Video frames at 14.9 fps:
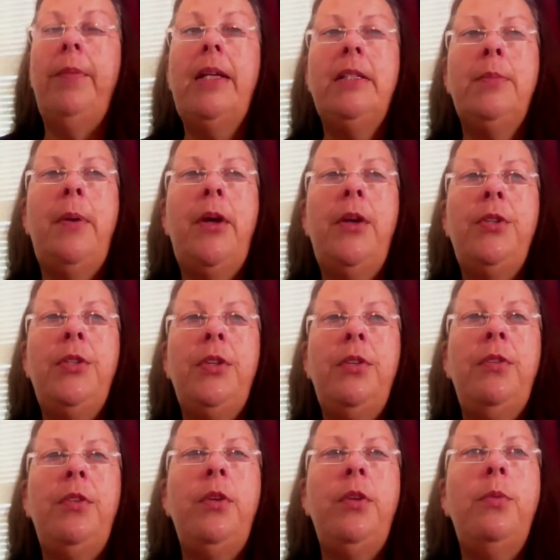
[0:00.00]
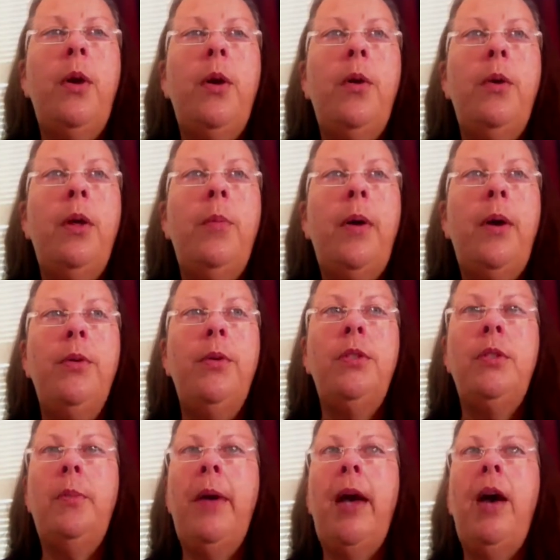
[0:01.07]
As opposed to if you wrote a
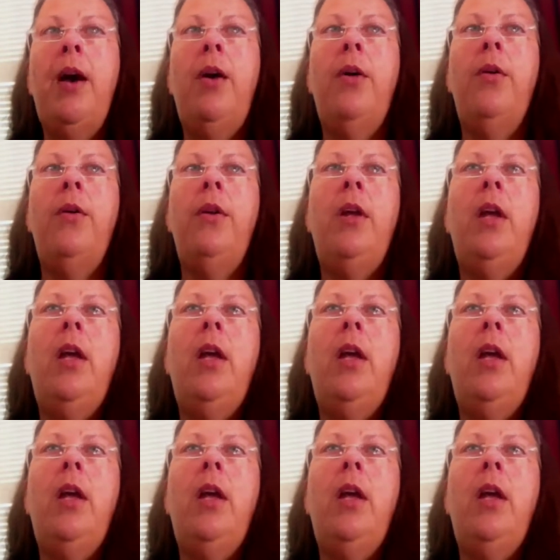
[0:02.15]
post about